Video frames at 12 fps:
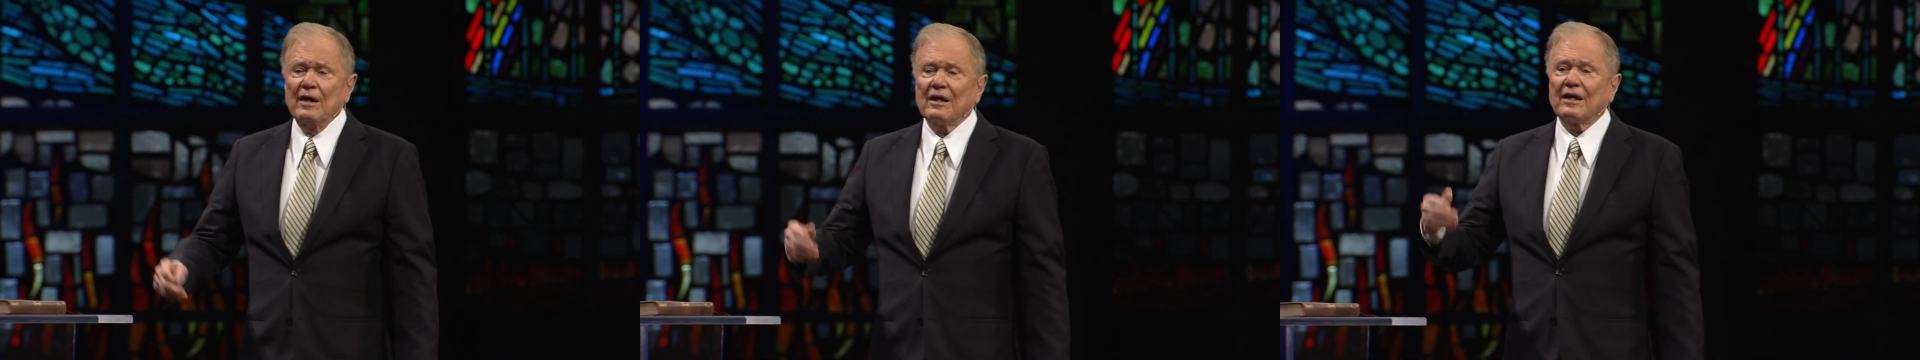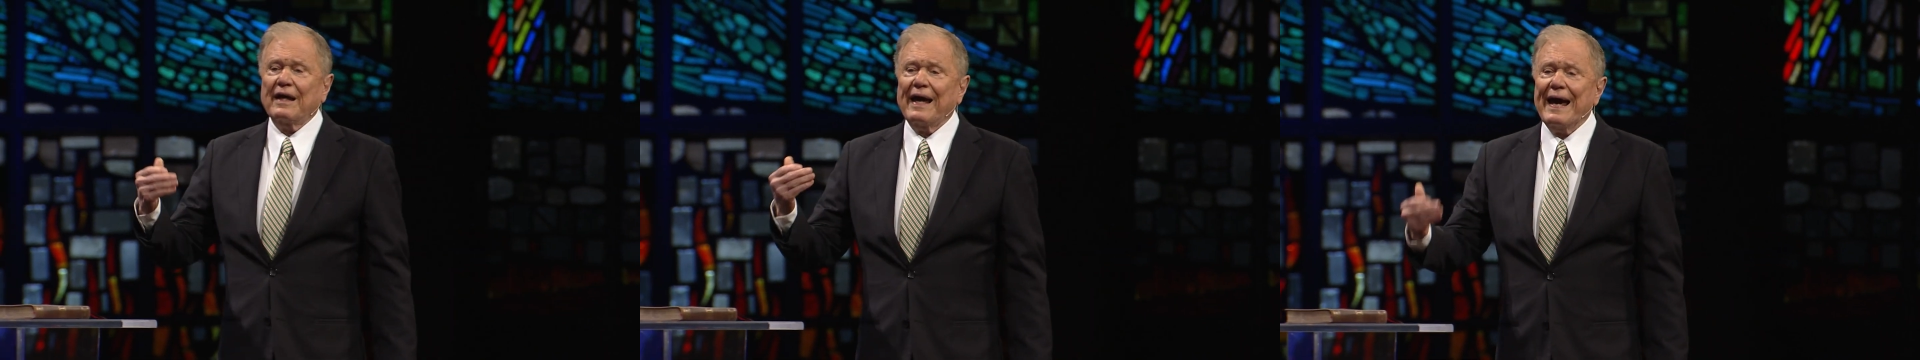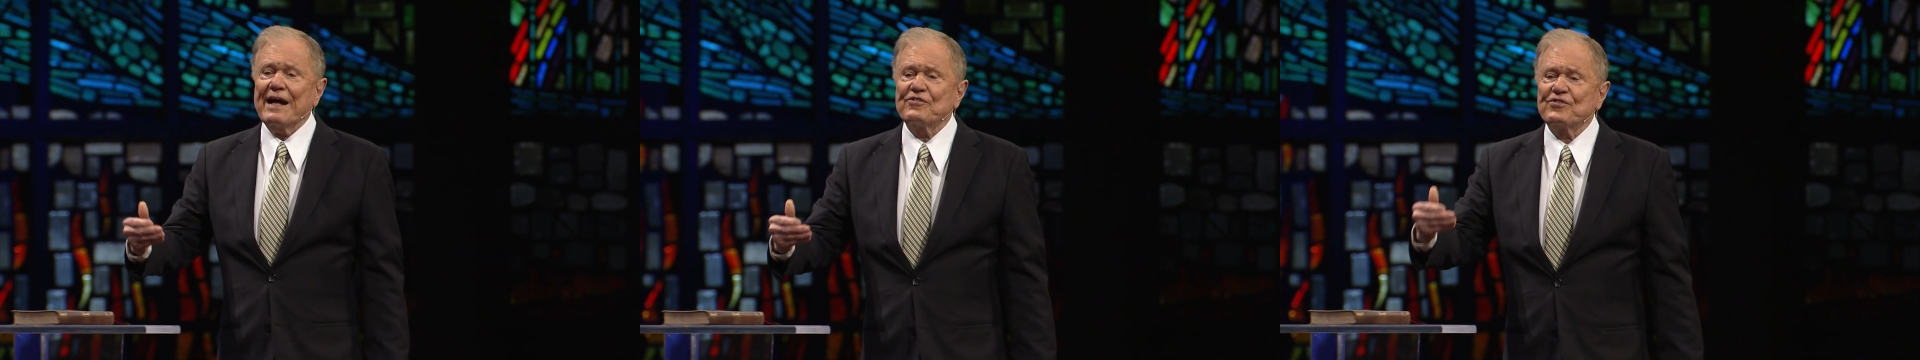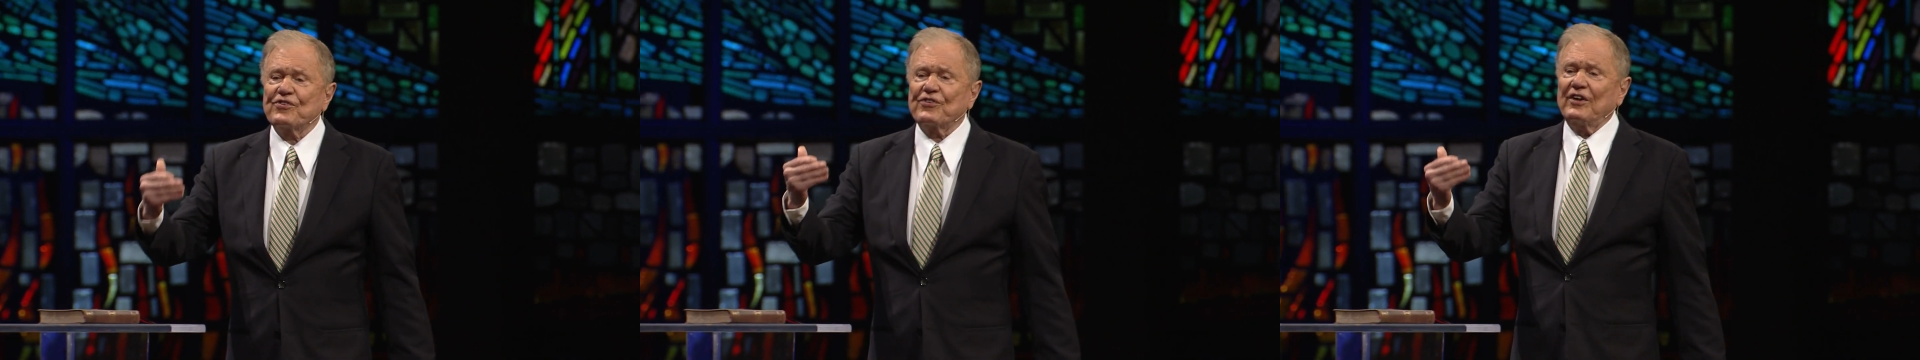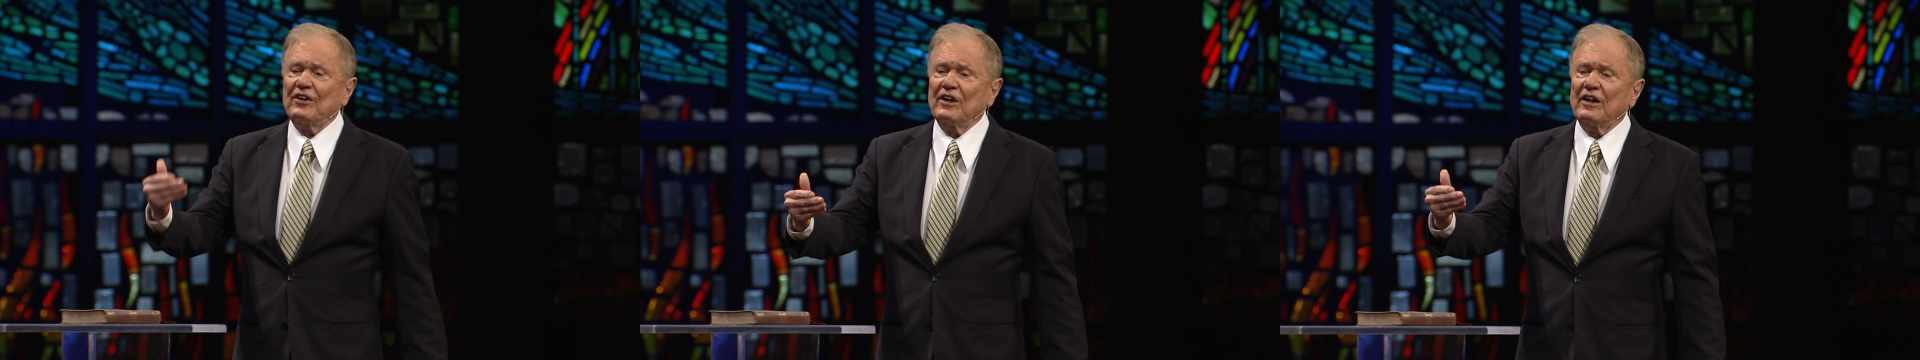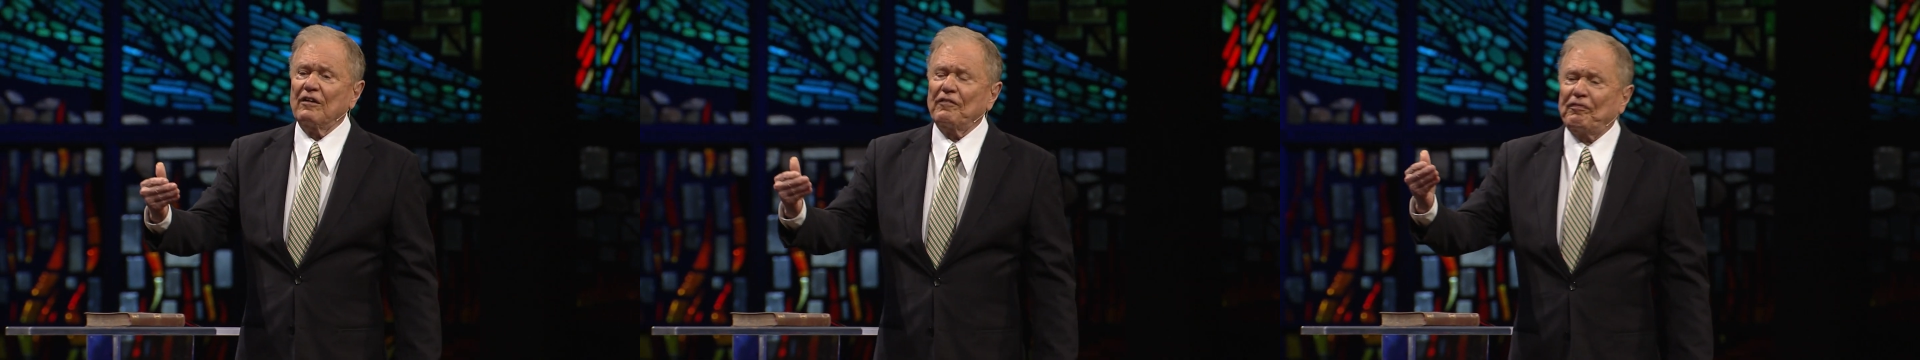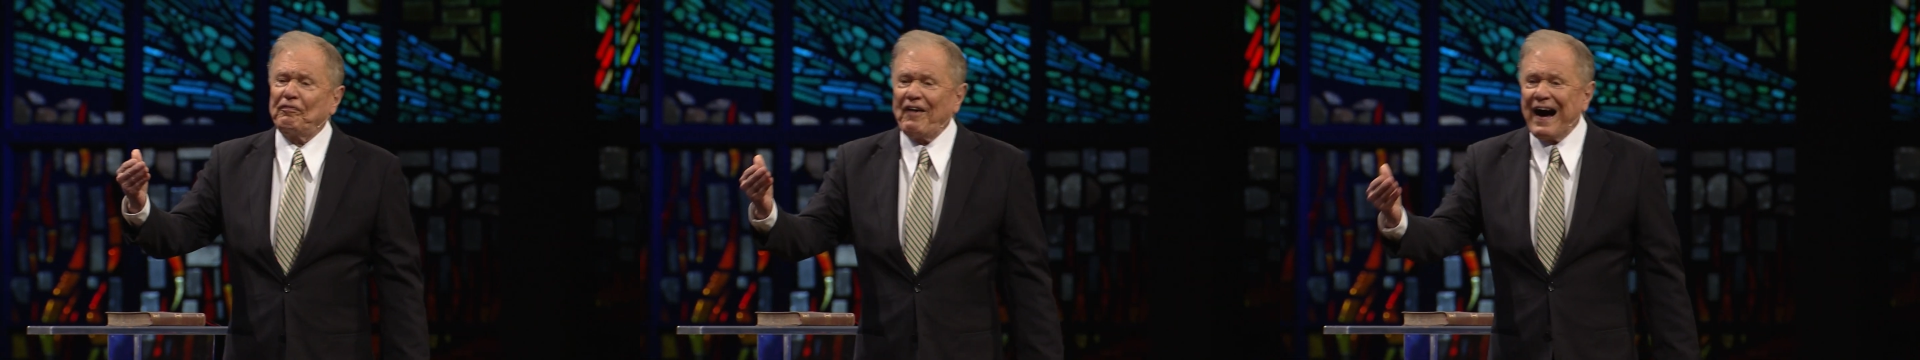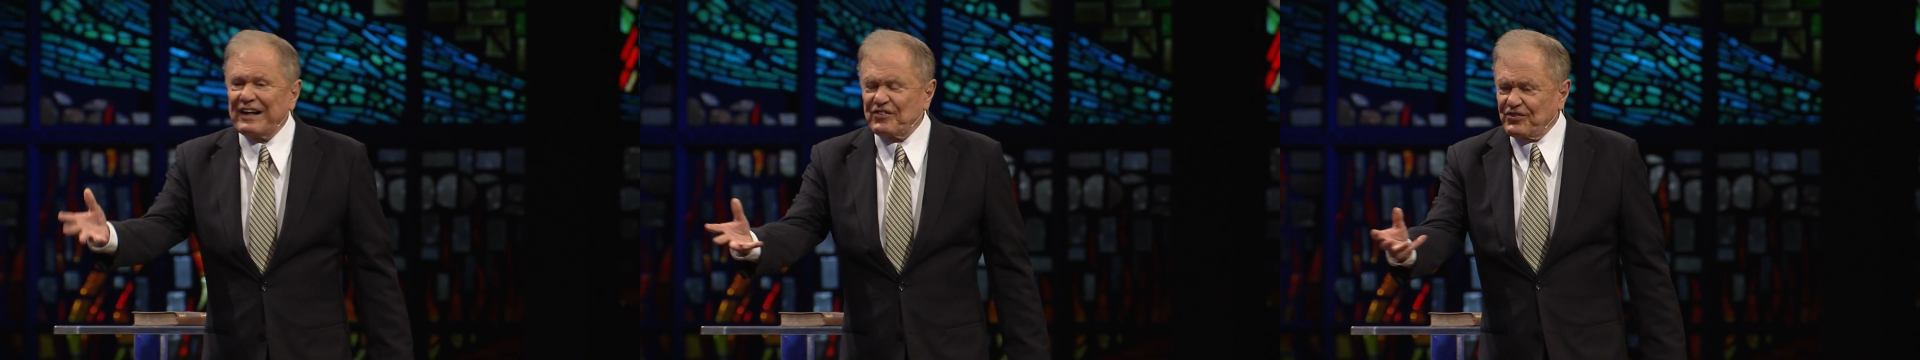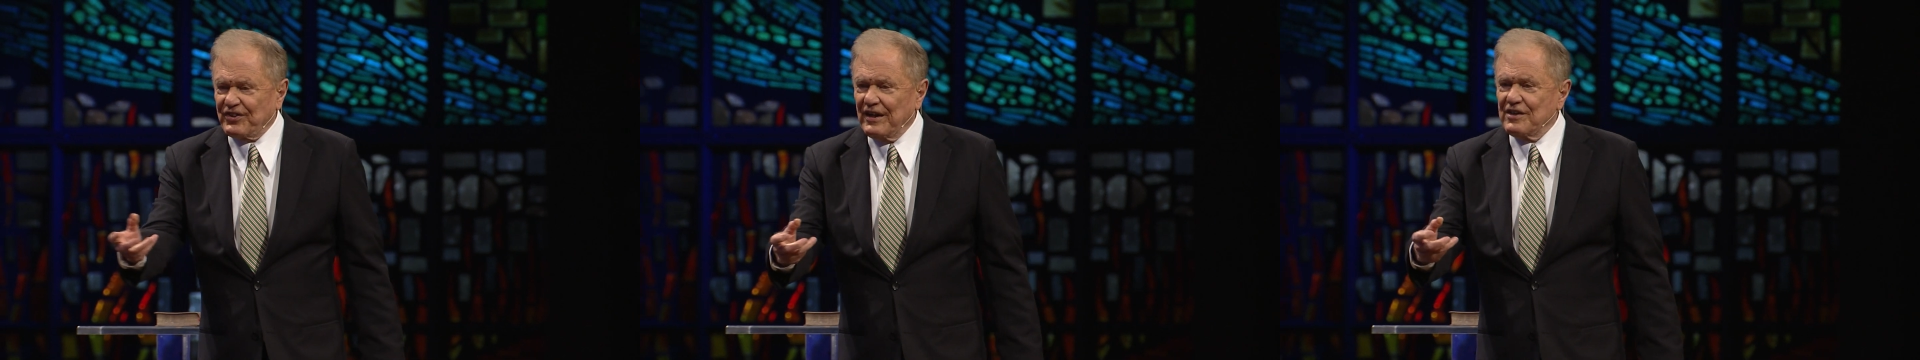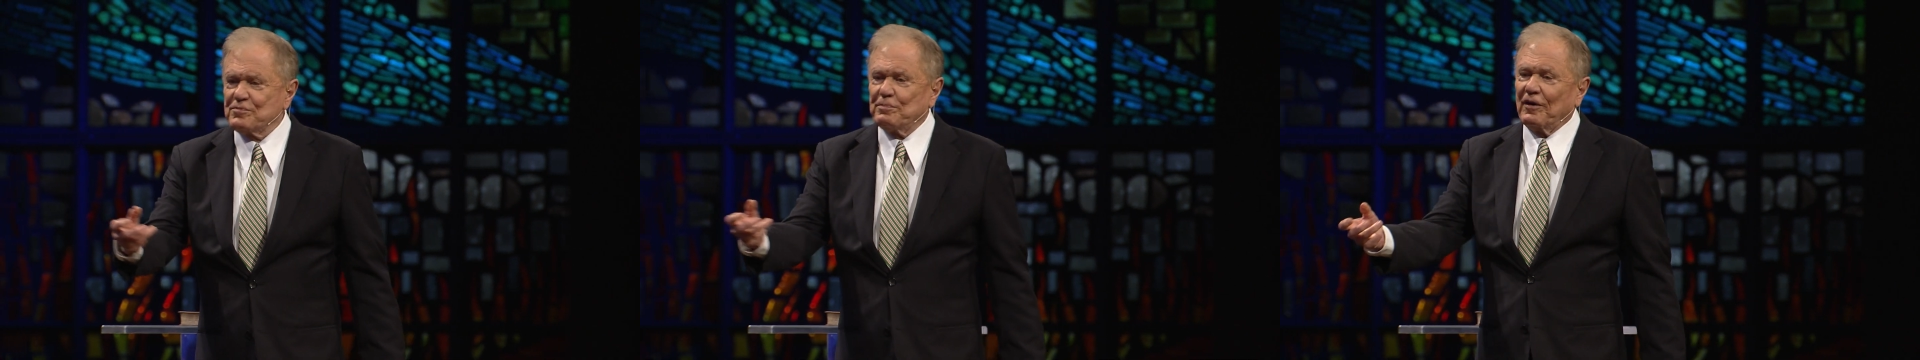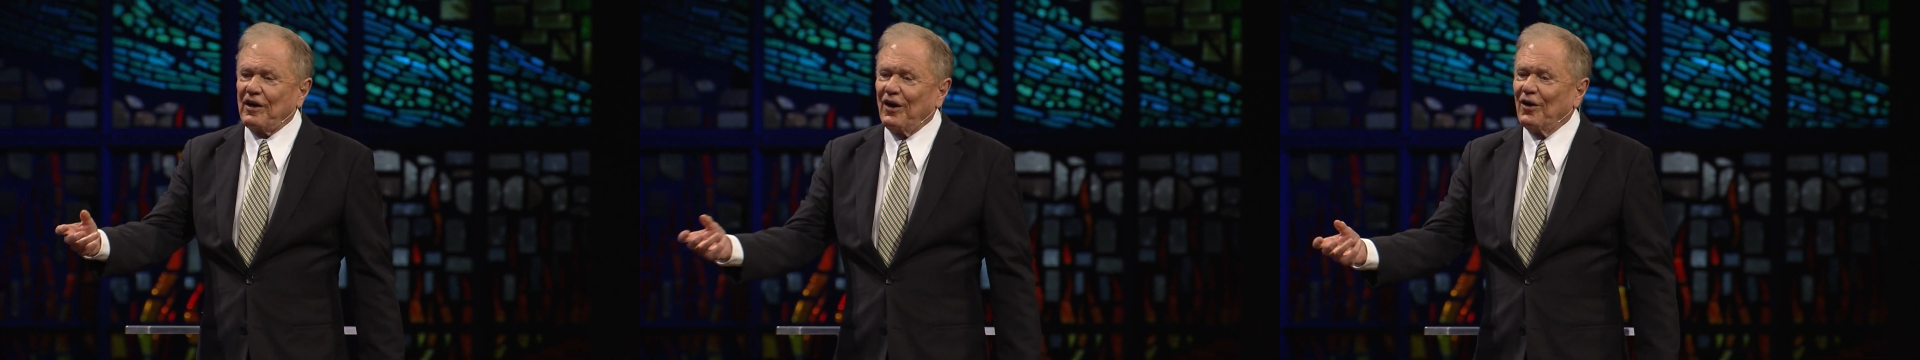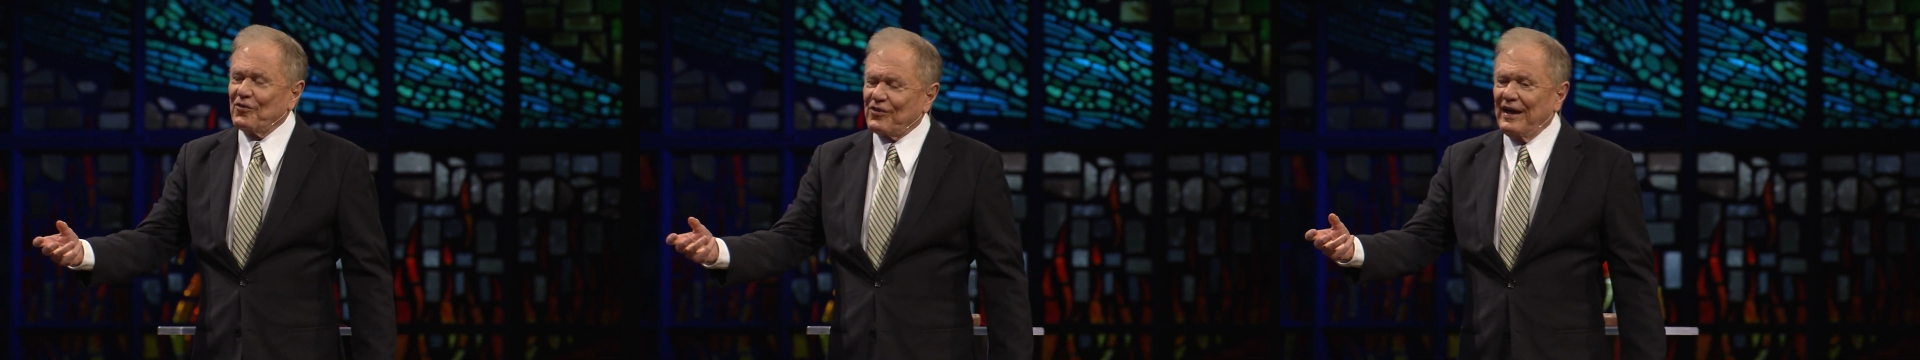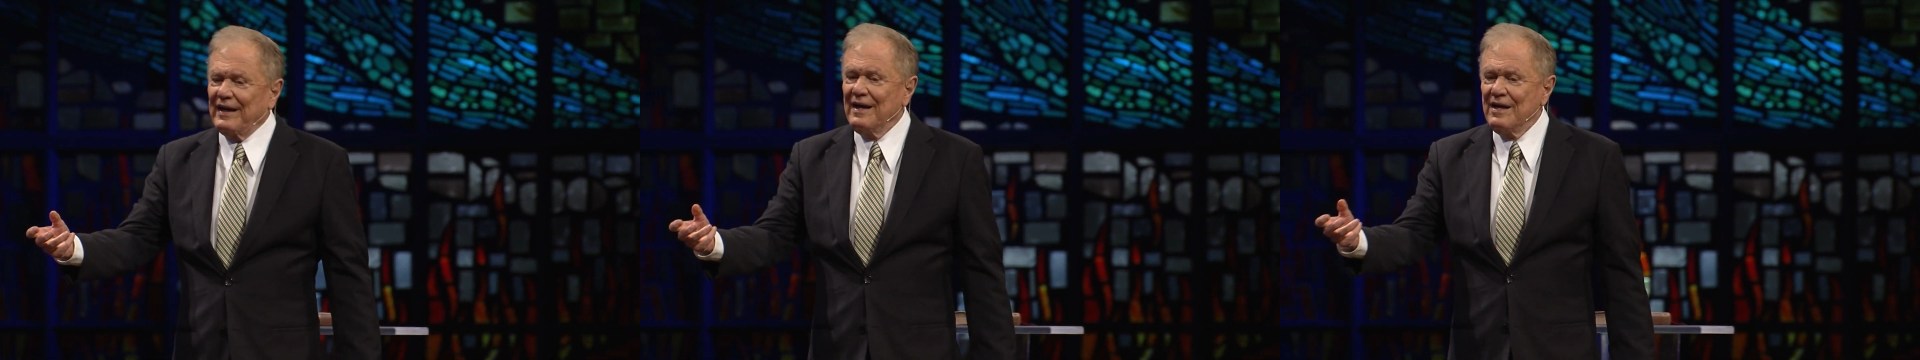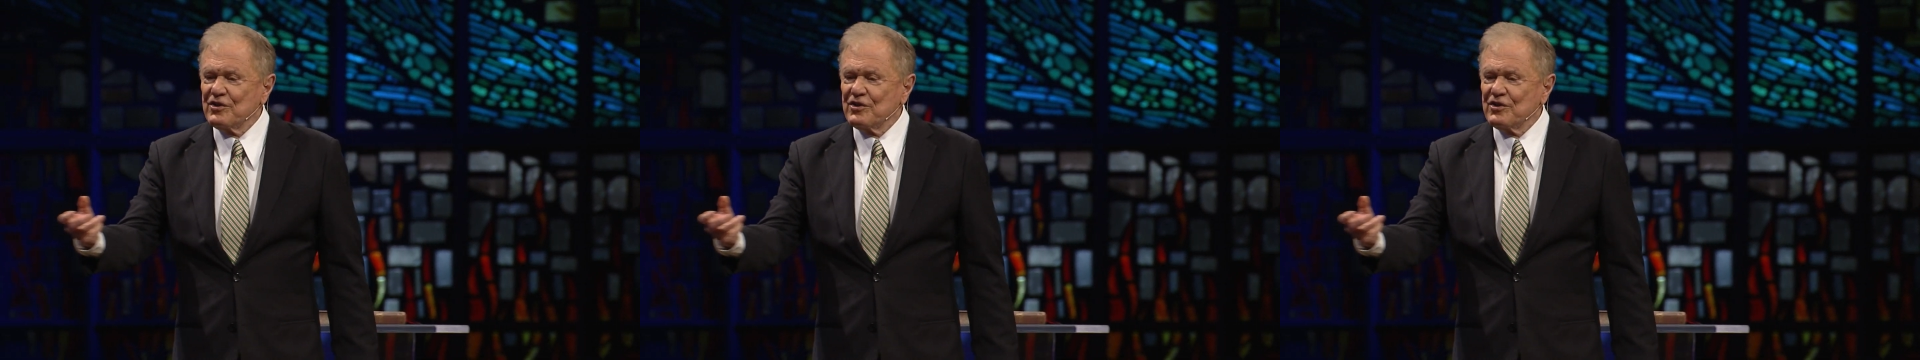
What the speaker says: Catch the little foxes because they